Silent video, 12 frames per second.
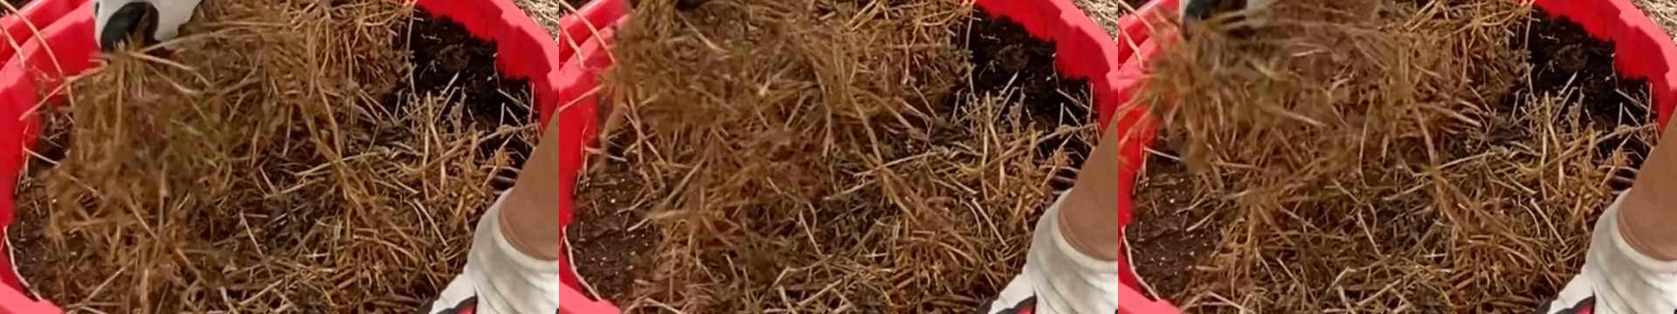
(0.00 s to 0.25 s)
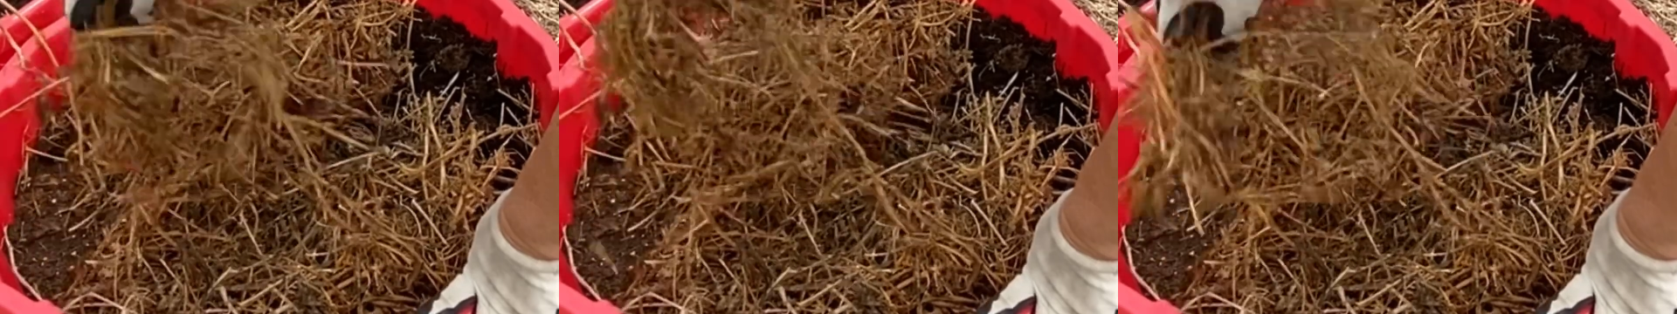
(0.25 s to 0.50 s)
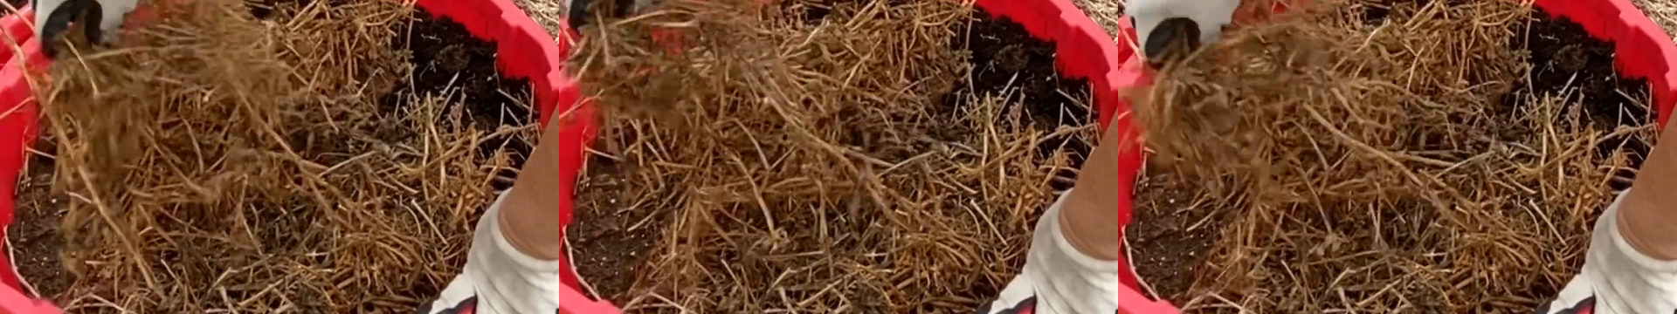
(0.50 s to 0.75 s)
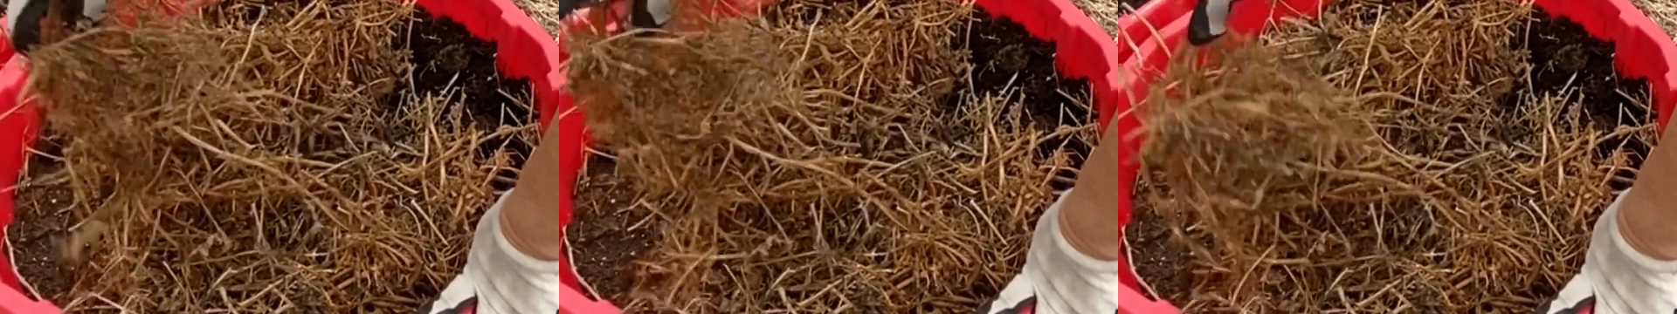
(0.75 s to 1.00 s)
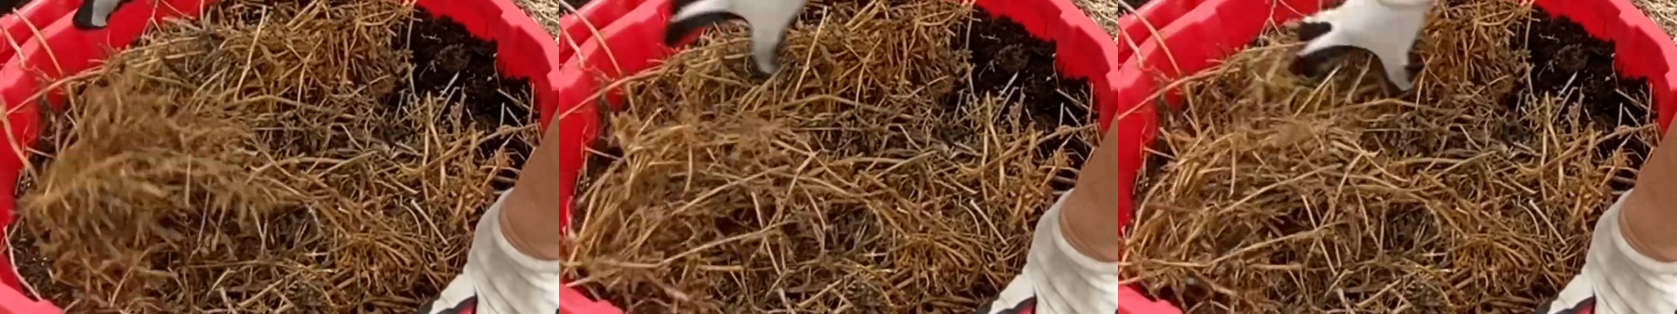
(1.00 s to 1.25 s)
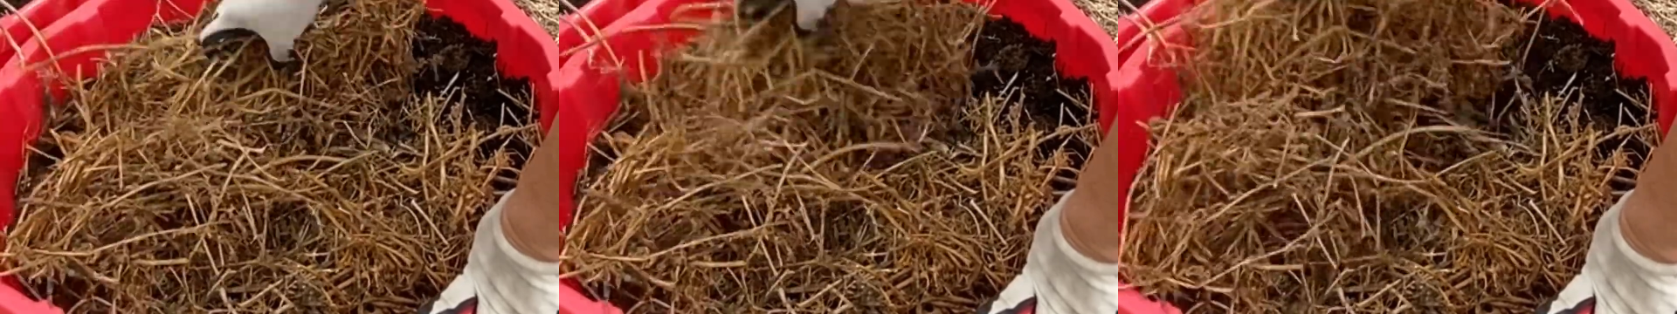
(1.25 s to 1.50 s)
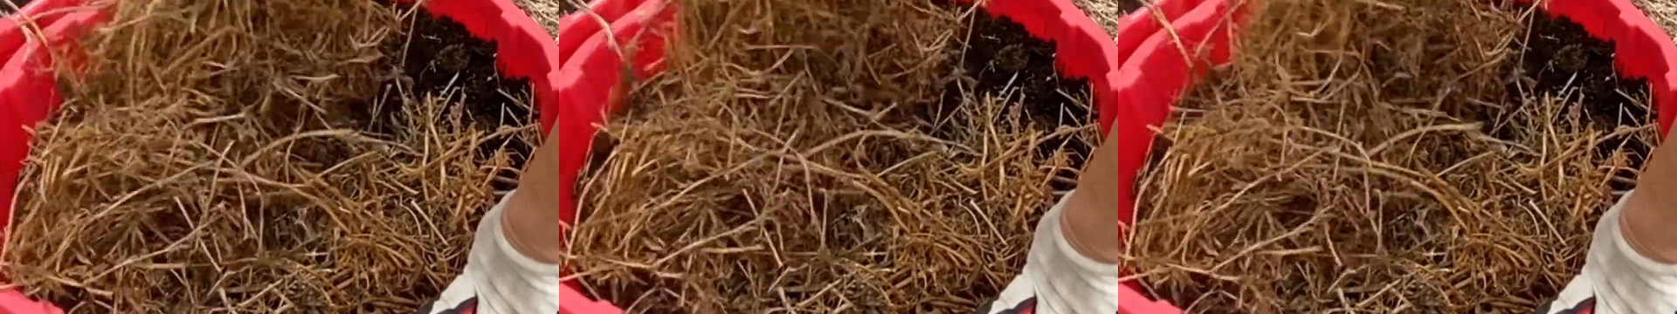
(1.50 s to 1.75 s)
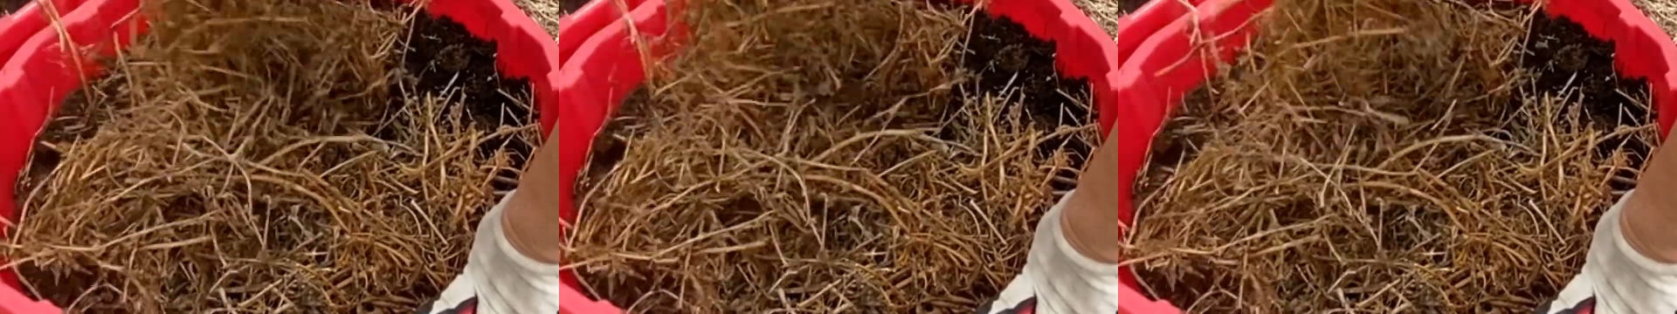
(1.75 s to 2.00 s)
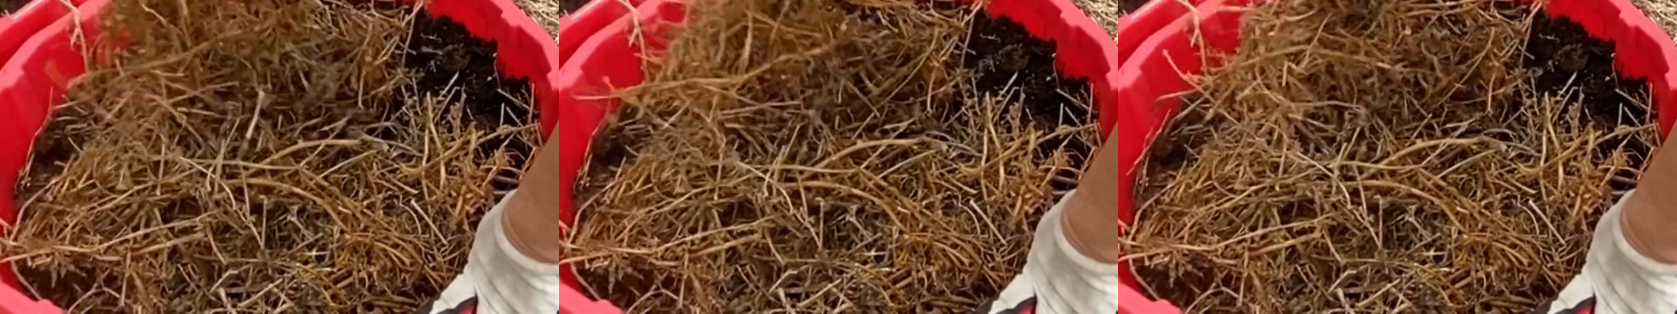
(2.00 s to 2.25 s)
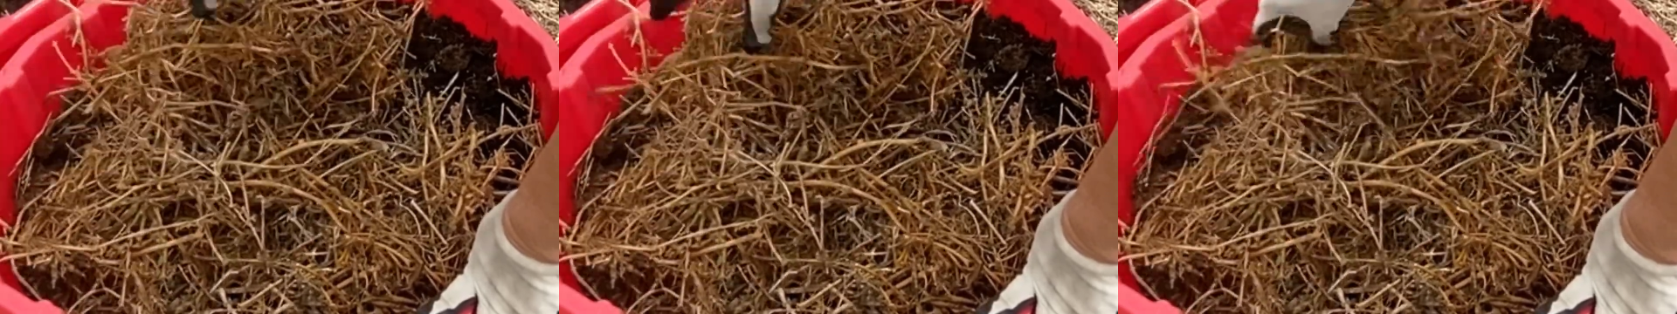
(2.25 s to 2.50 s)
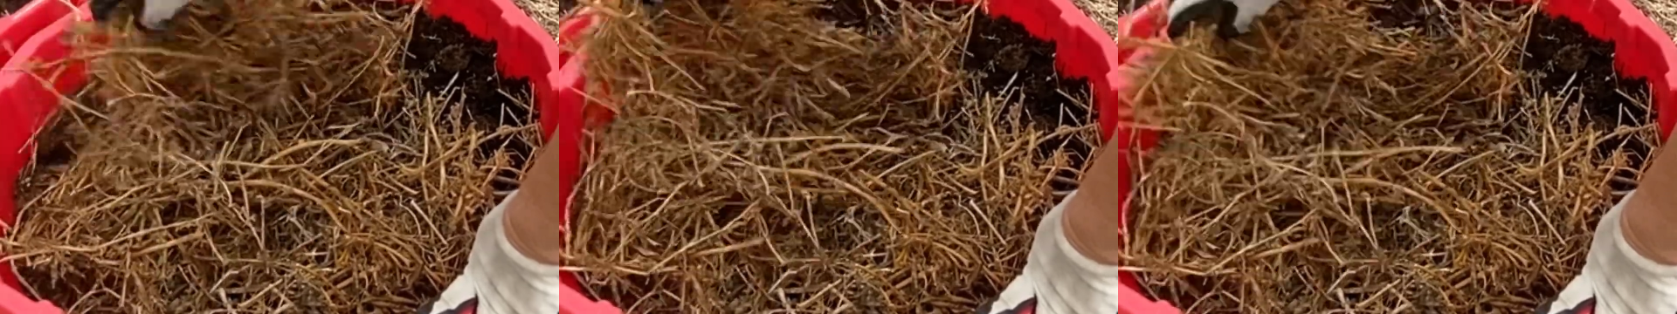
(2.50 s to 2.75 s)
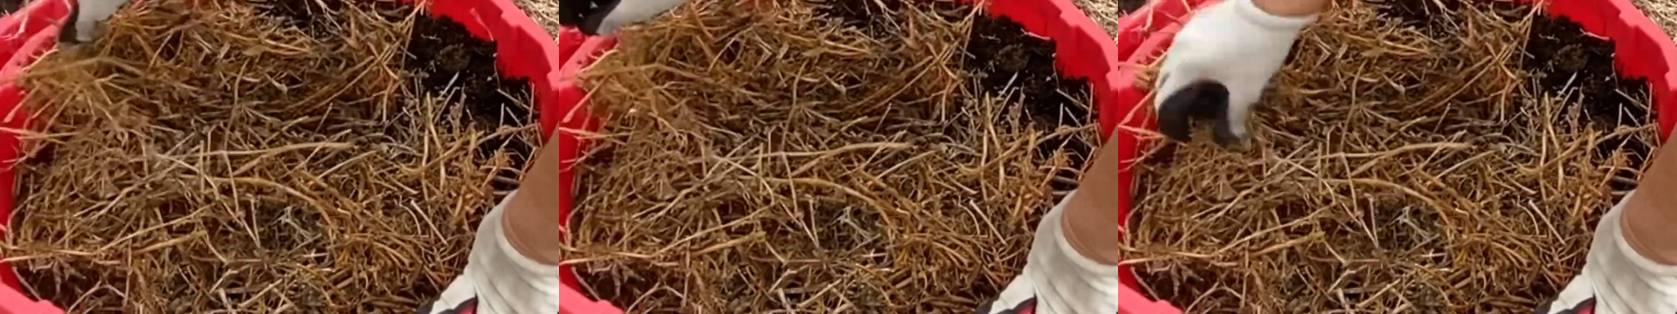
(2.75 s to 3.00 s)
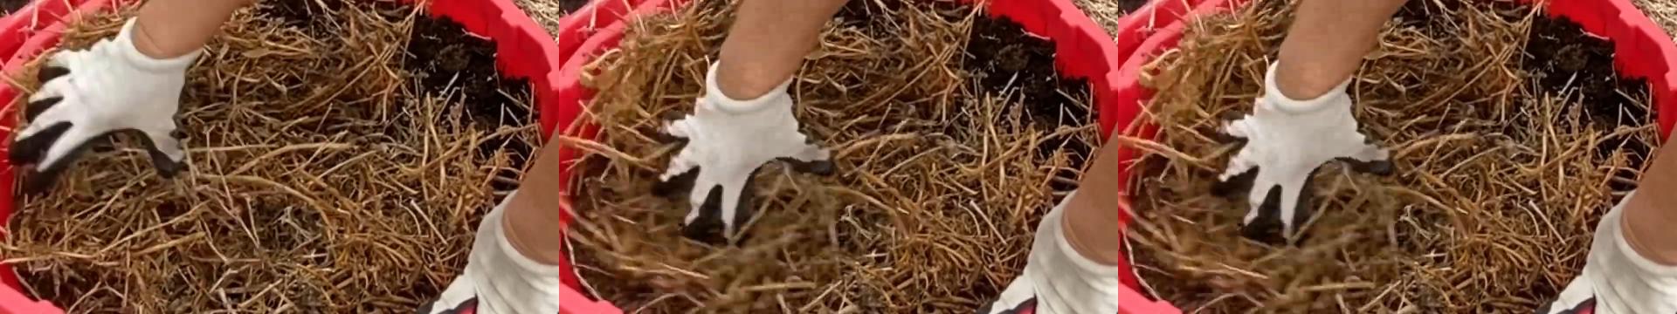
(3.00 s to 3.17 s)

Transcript: (no speaker visible)